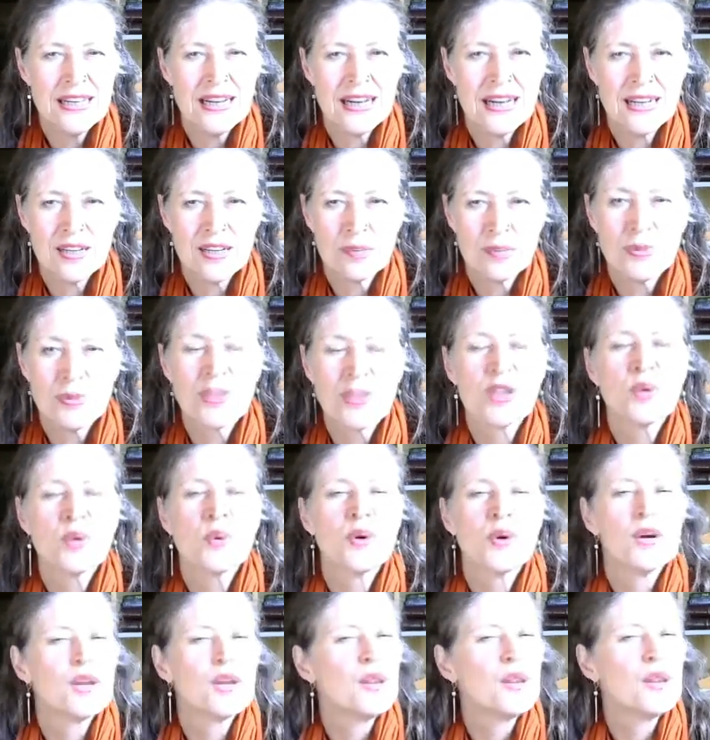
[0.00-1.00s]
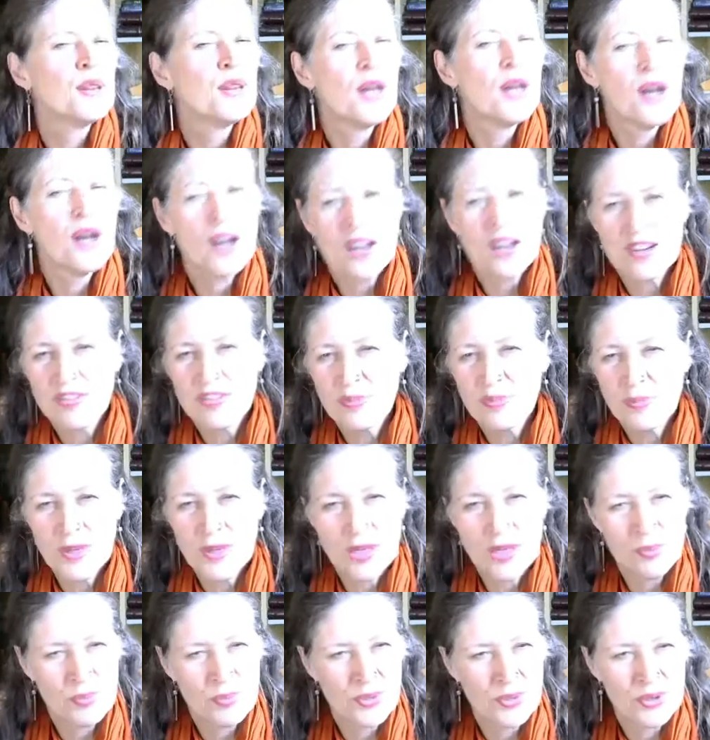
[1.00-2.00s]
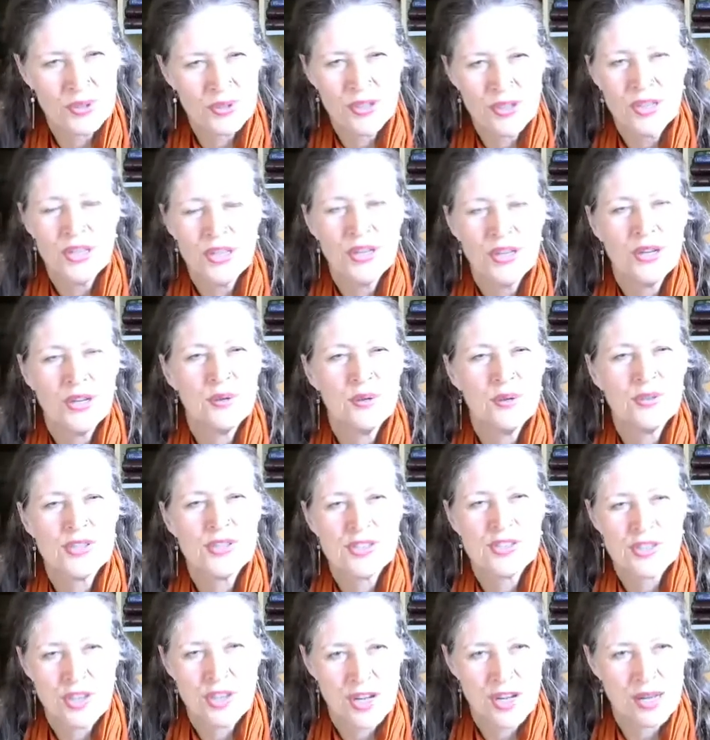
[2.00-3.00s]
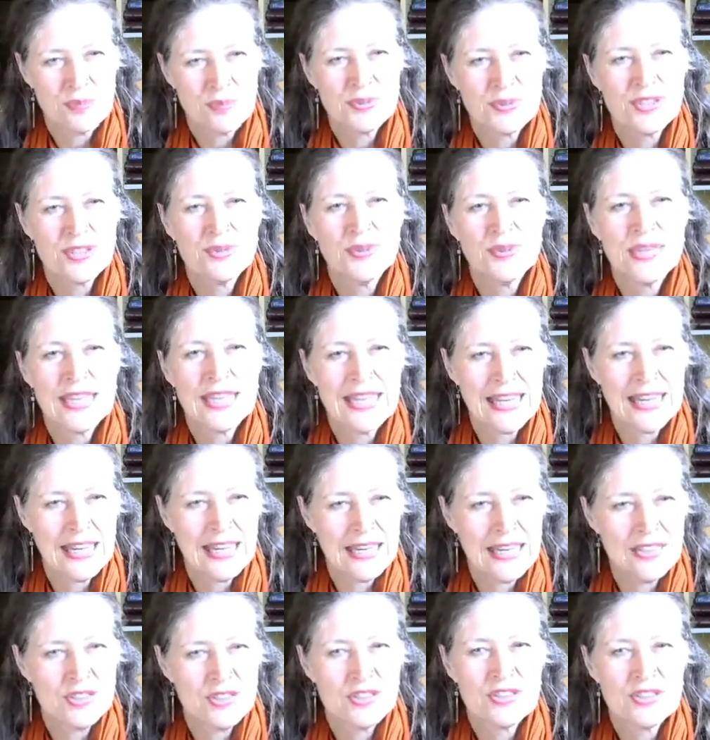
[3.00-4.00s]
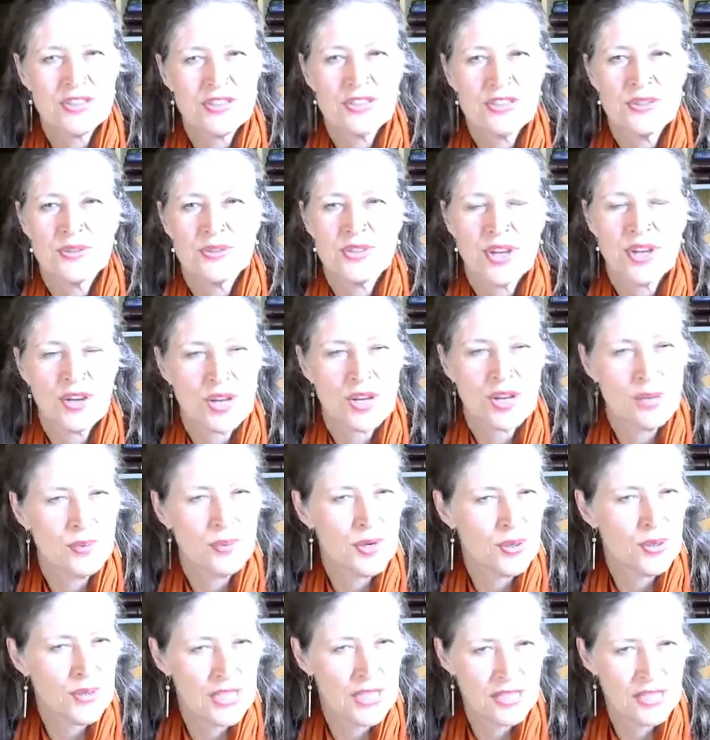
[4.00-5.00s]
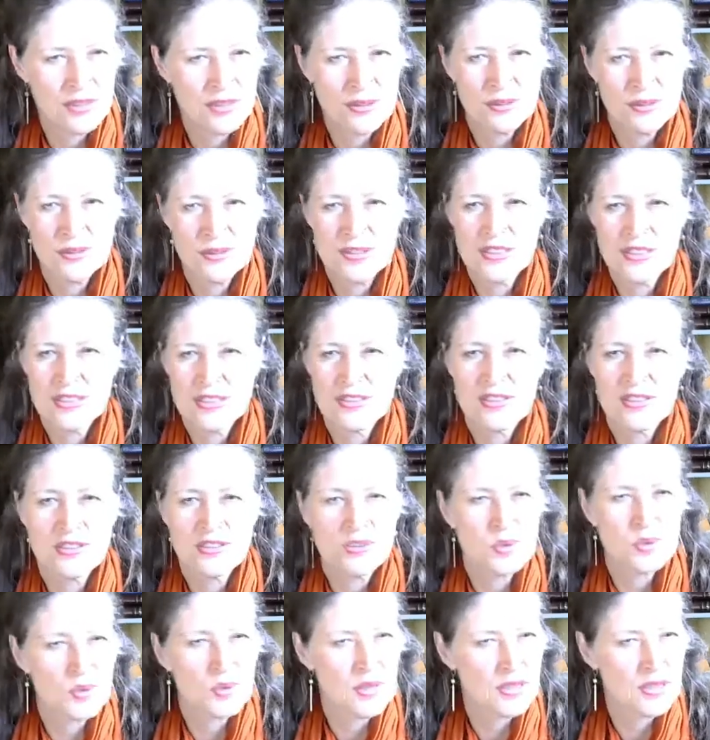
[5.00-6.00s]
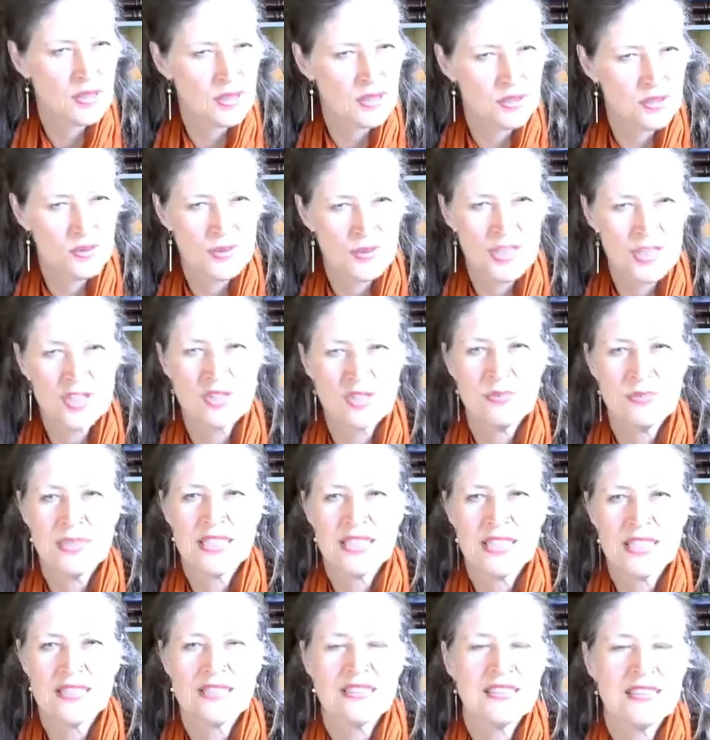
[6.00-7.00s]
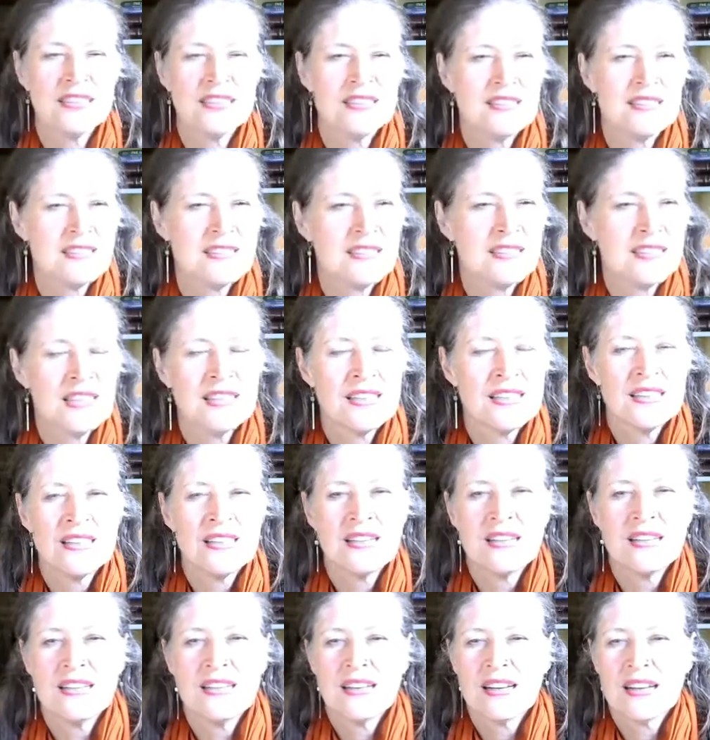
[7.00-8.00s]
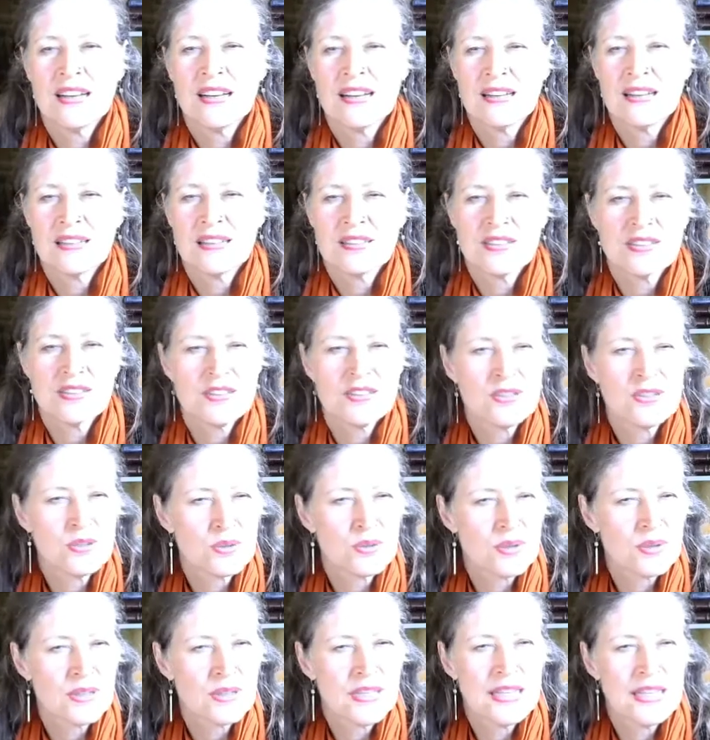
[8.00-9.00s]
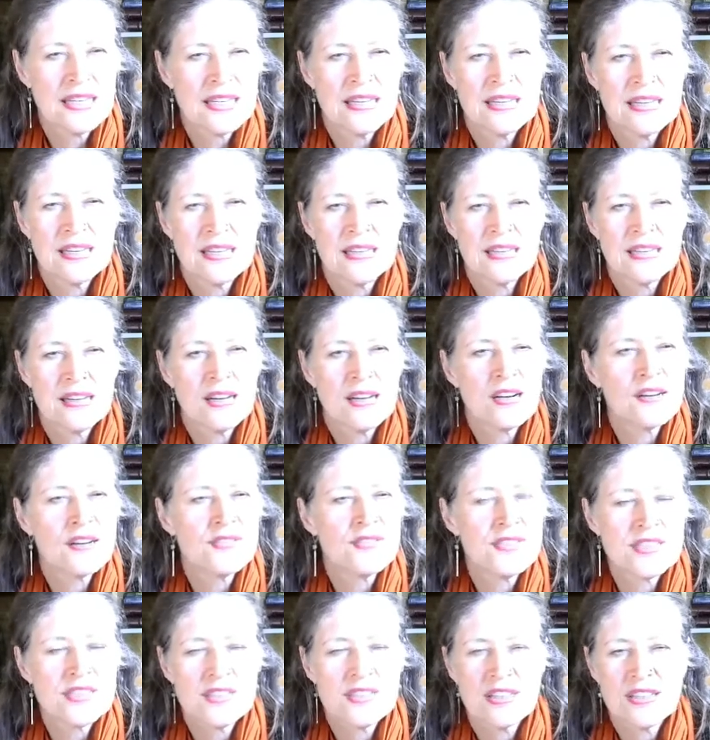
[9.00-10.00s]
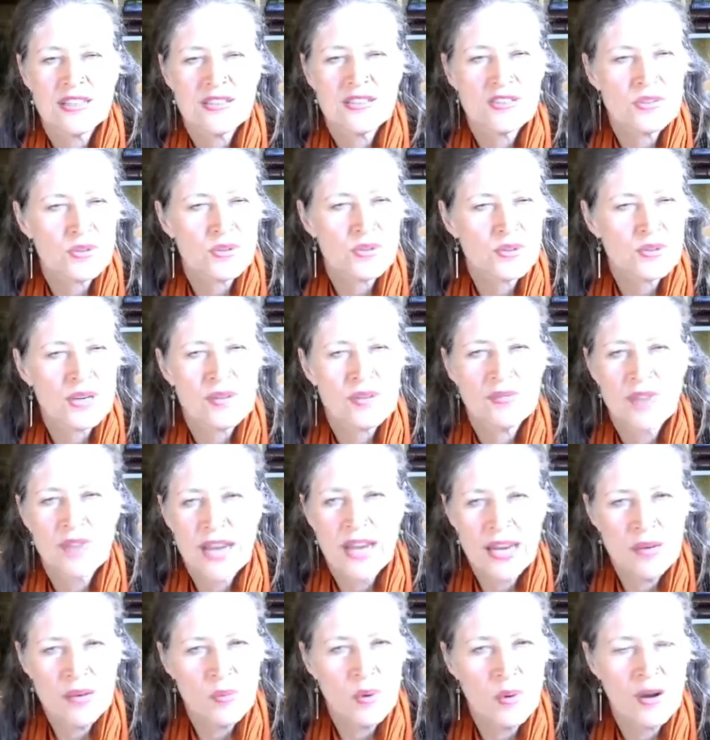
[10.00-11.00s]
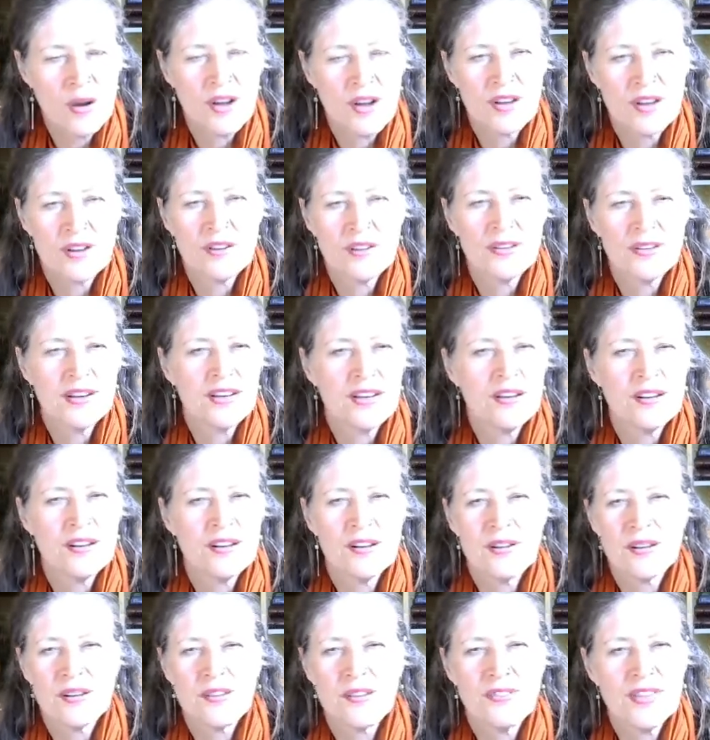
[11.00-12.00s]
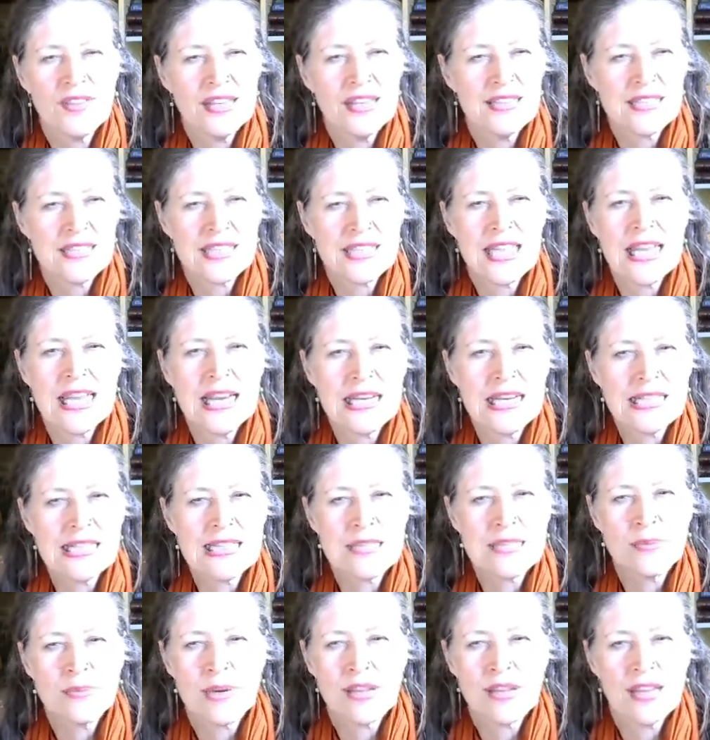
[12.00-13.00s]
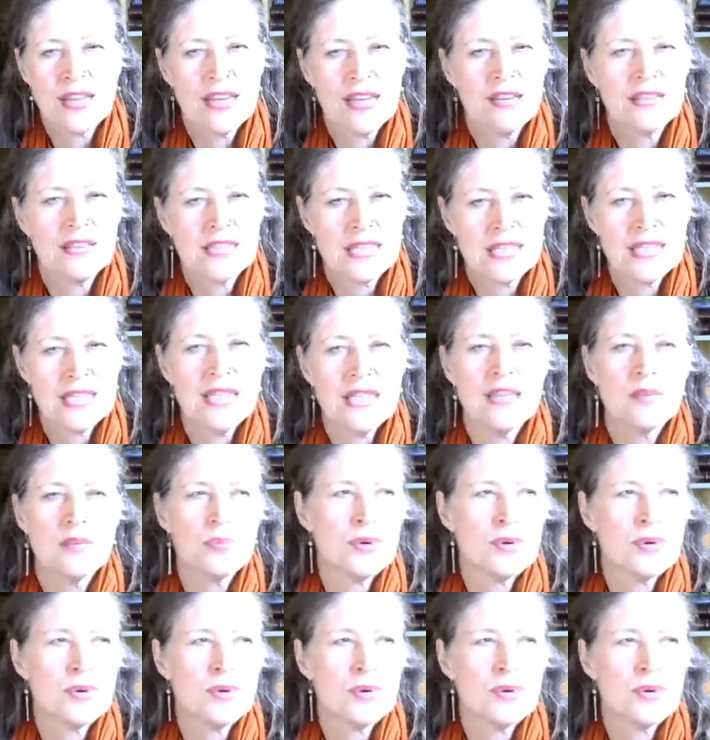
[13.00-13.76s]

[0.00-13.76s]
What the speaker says: But there were a lot of people who stopped to engage and to talk about guilds and soil enrichment and harvesting and storing rainwater and all of these things, where they could see the